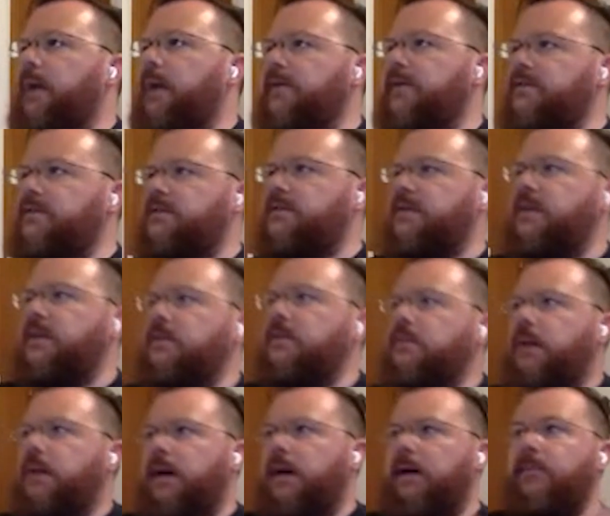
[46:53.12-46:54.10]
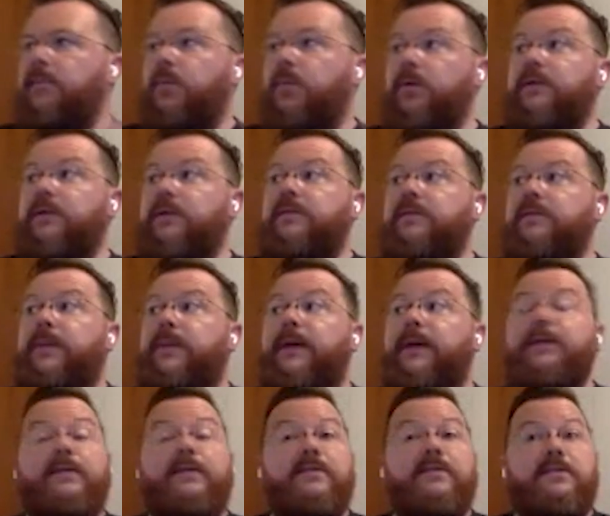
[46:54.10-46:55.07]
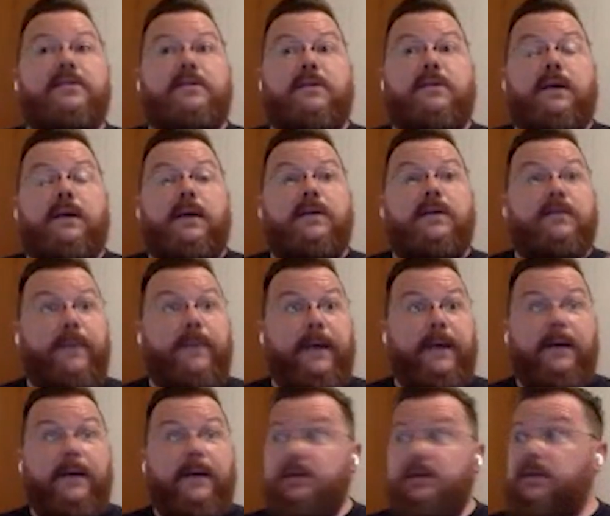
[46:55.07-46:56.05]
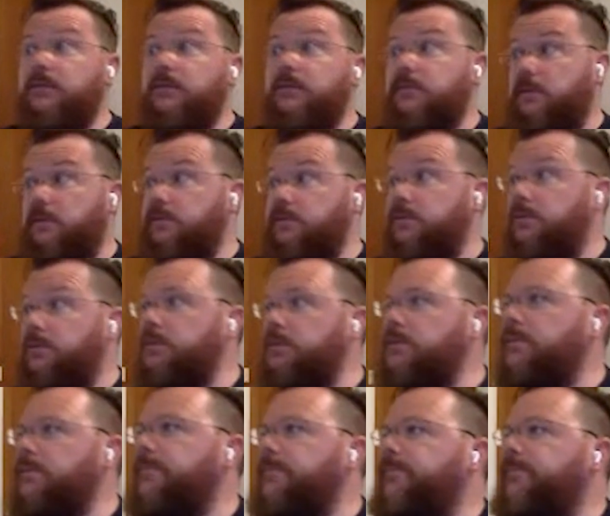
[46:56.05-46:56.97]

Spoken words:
As you see, importing this package is a bad idea. Don't do it.